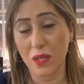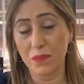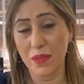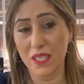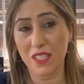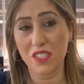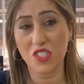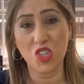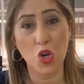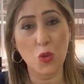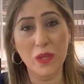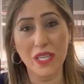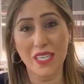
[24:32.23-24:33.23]
because
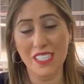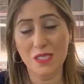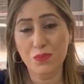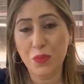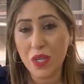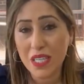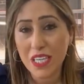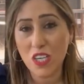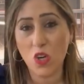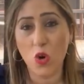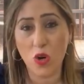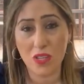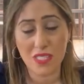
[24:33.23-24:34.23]
nobody is putting it
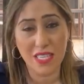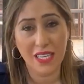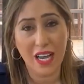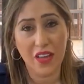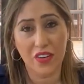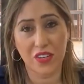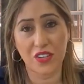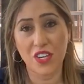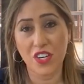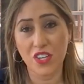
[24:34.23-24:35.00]
all together.